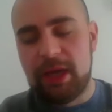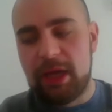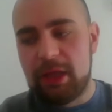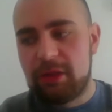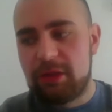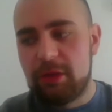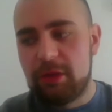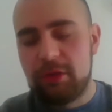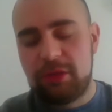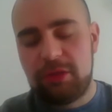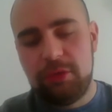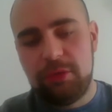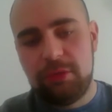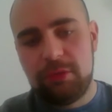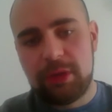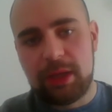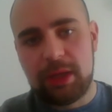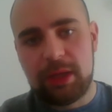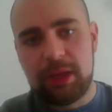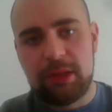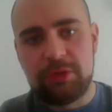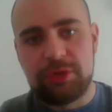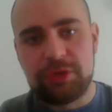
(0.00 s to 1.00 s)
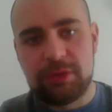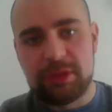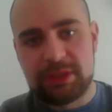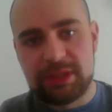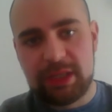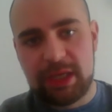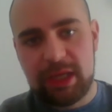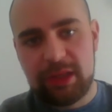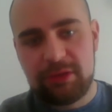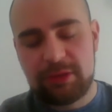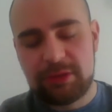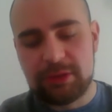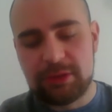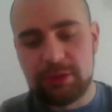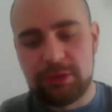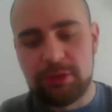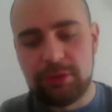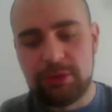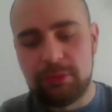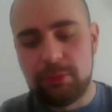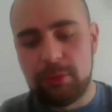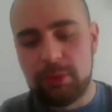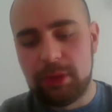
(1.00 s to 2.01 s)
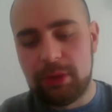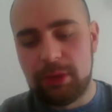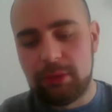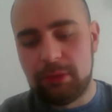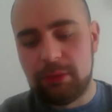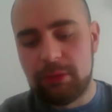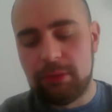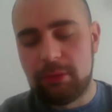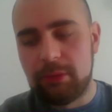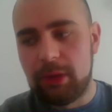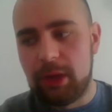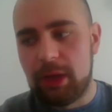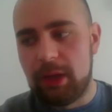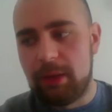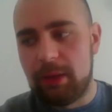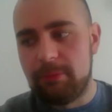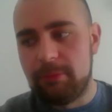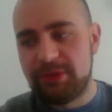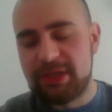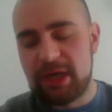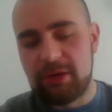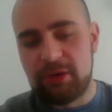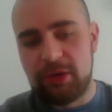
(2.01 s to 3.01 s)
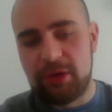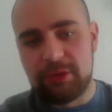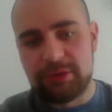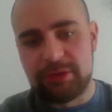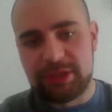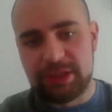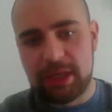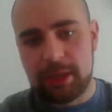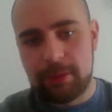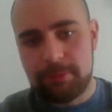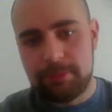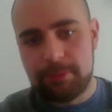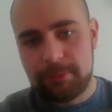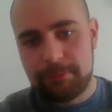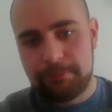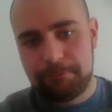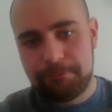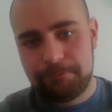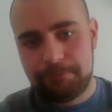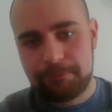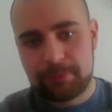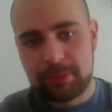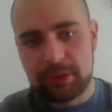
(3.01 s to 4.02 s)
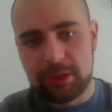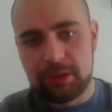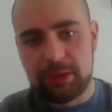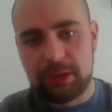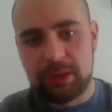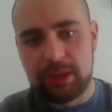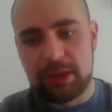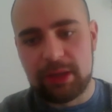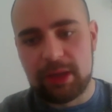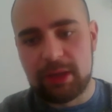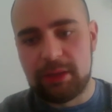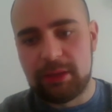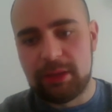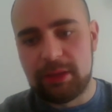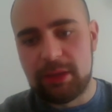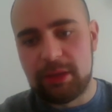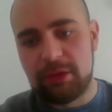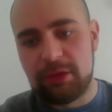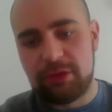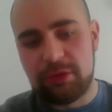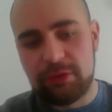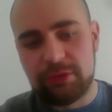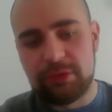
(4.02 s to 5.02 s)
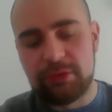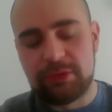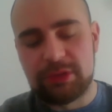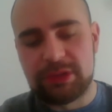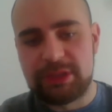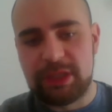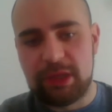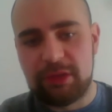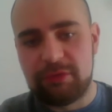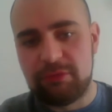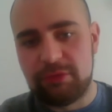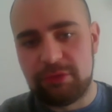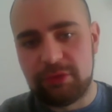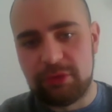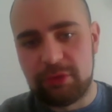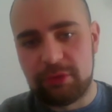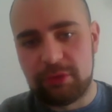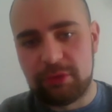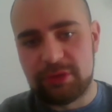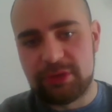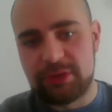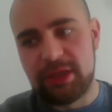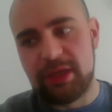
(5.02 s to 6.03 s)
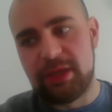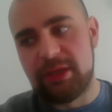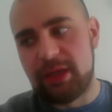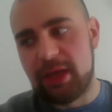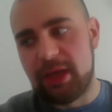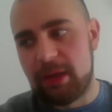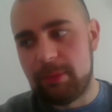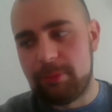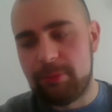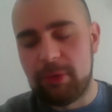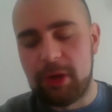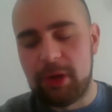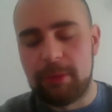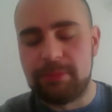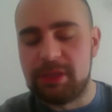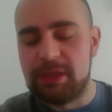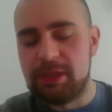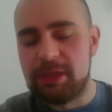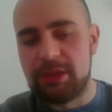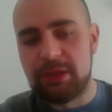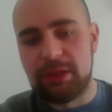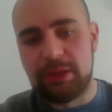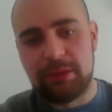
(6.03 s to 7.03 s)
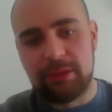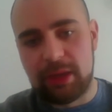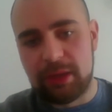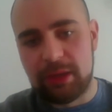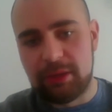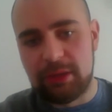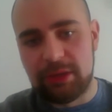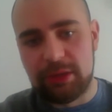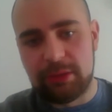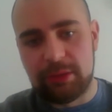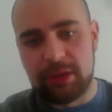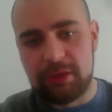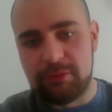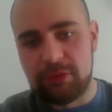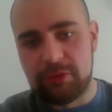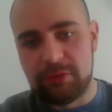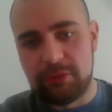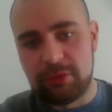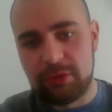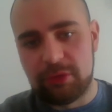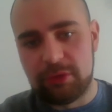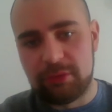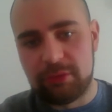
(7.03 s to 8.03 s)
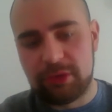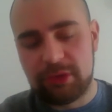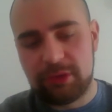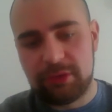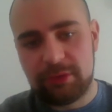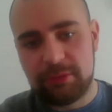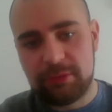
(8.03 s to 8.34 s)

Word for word: as soon as you do a test, you will uh, download the app. Okay, and then as soon as the test results are there, the app will update you, and then you have your results.